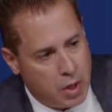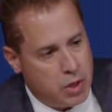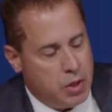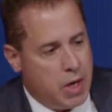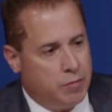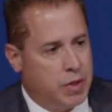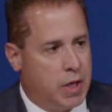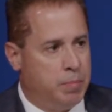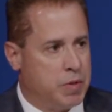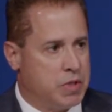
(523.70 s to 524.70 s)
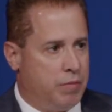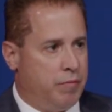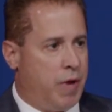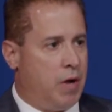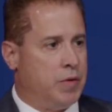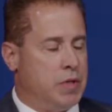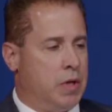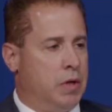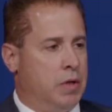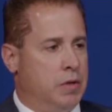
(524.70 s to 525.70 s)
You have to keep yourself involved
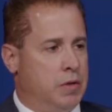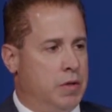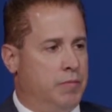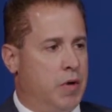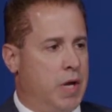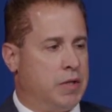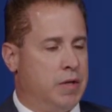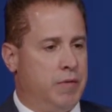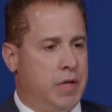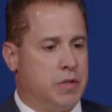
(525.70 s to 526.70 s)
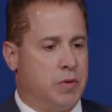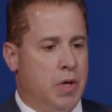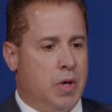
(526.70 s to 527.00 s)
in different activities.